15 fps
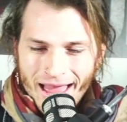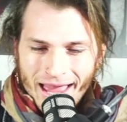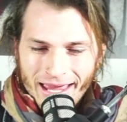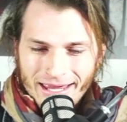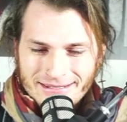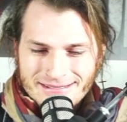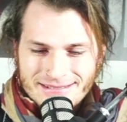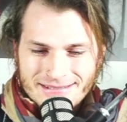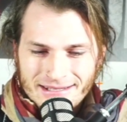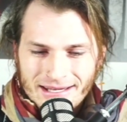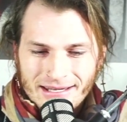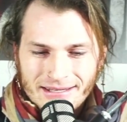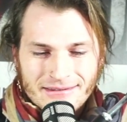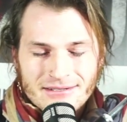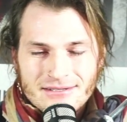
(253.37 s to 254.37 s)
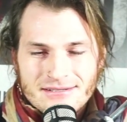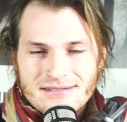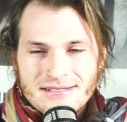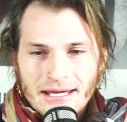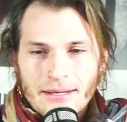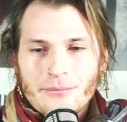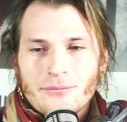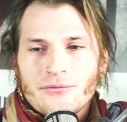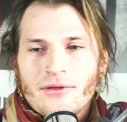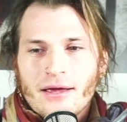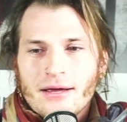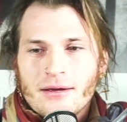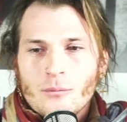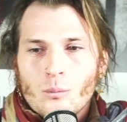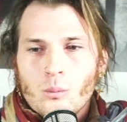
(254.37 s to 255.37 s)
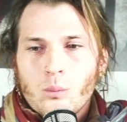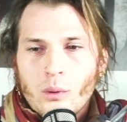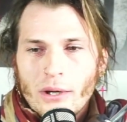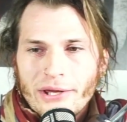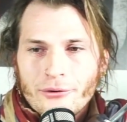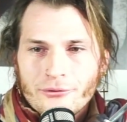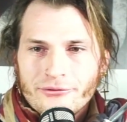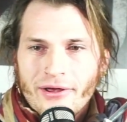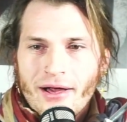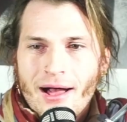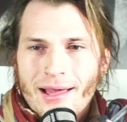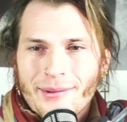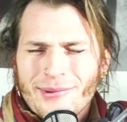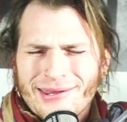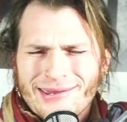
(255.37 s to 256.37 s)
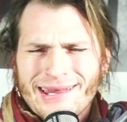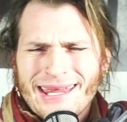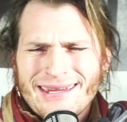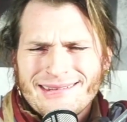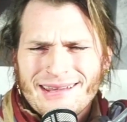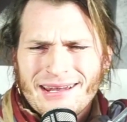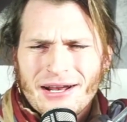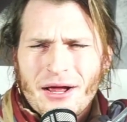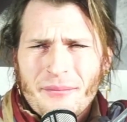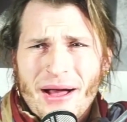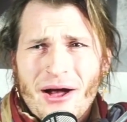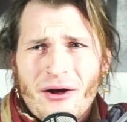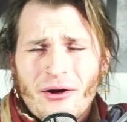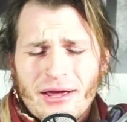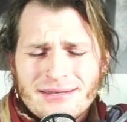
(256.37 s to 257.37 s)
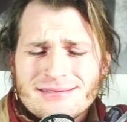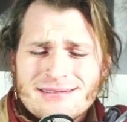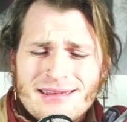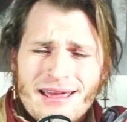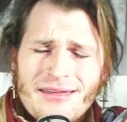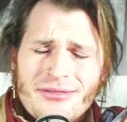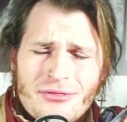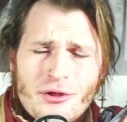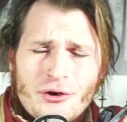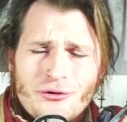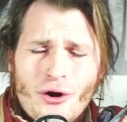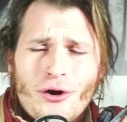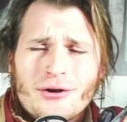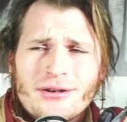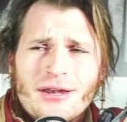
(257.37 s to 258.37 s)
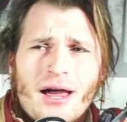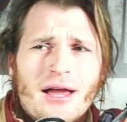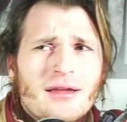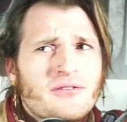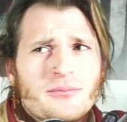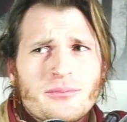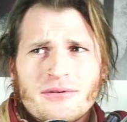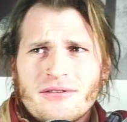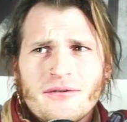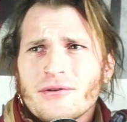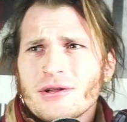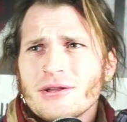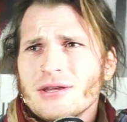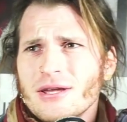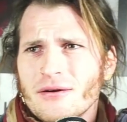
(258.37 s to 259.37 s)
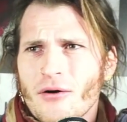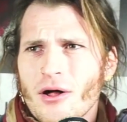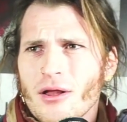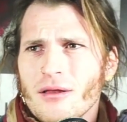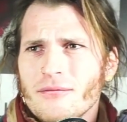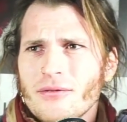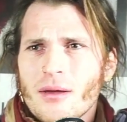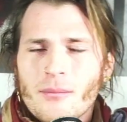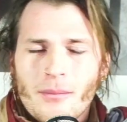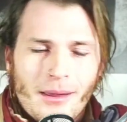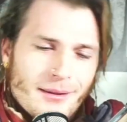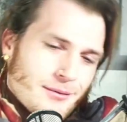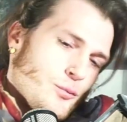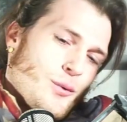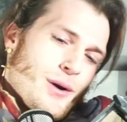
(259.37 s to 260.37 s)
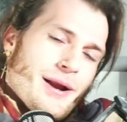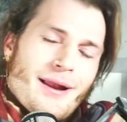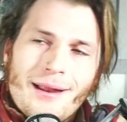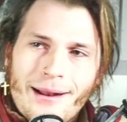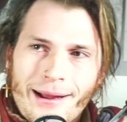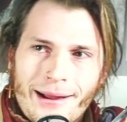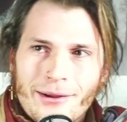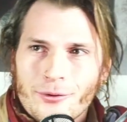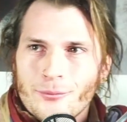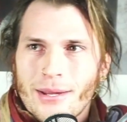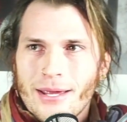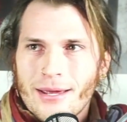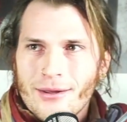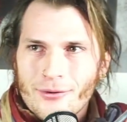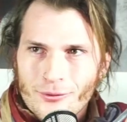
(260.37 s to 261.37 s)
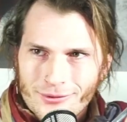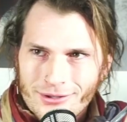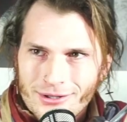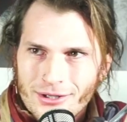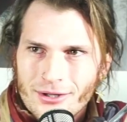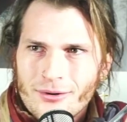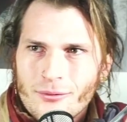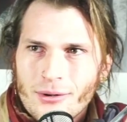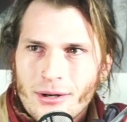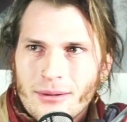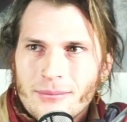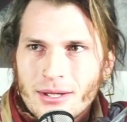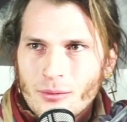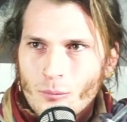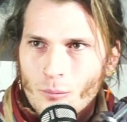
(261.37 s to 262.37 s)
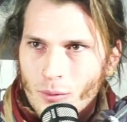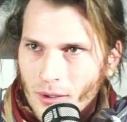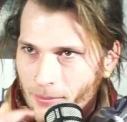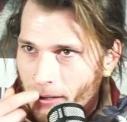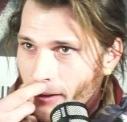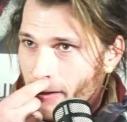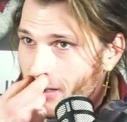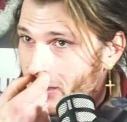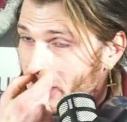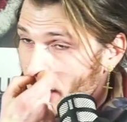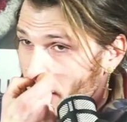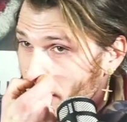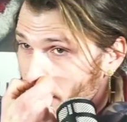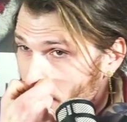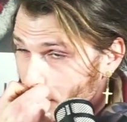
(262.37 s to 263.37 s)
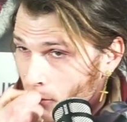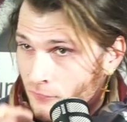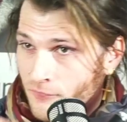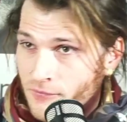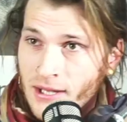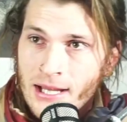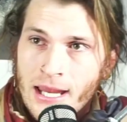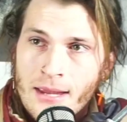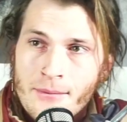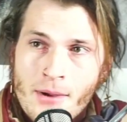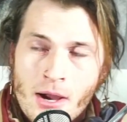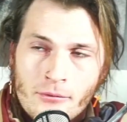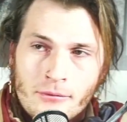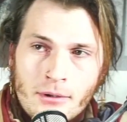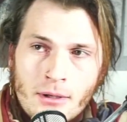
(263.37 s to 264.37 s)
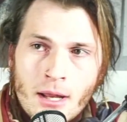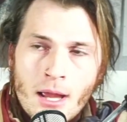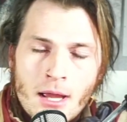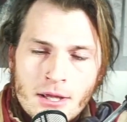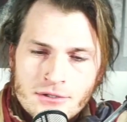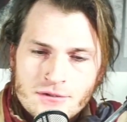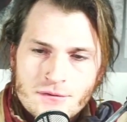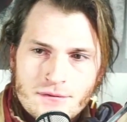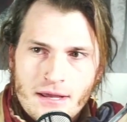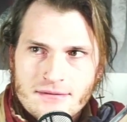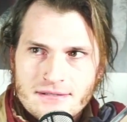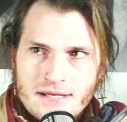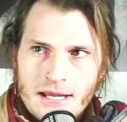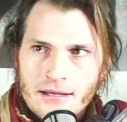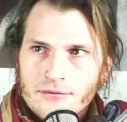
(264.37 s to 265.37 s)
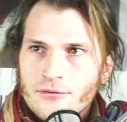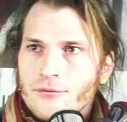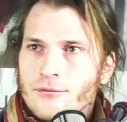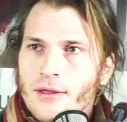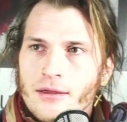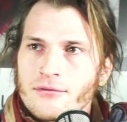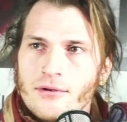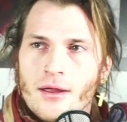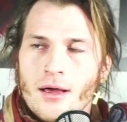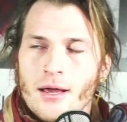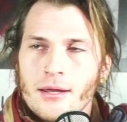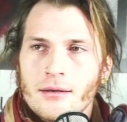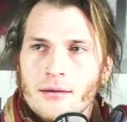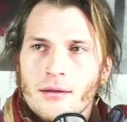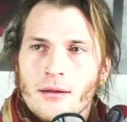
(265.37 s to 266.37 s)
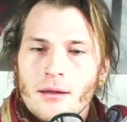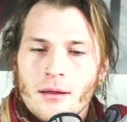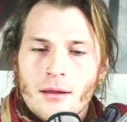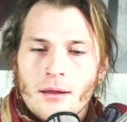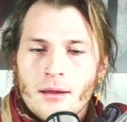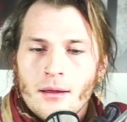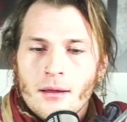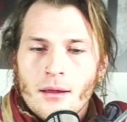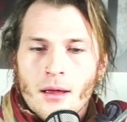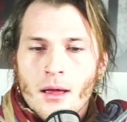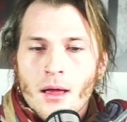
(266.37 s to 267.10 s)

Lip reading: It seems like weird timing that he's going to come out and say The Dark Knight specifically of all of them. Why not Iron Man? Or, you know what I mean? What about any other movie that came out in 2008, 2009? Right.